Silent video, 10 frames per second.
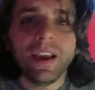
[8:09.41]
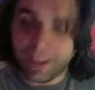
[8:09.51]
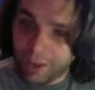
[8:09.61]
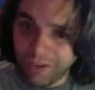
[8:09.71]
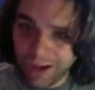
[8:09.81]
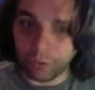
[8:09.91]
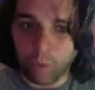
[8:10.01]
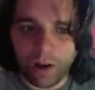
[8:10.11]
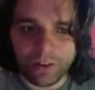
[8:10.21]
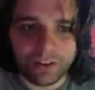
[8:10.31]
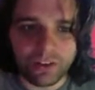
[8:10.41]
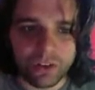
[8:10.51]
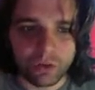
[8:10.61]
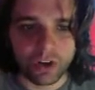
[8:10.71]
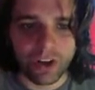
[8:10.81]
If I wanted
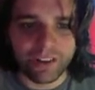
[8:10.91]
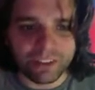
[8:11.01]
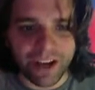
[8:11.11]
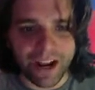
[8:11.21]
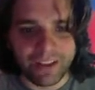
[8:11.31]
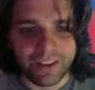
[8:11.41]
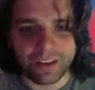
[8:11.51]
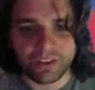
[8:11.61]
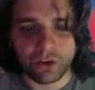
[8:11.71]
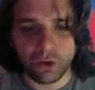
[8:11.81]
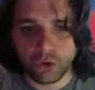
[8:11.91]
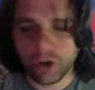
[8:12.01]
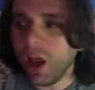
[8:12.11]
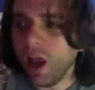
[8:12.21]
to, could I have denied that search?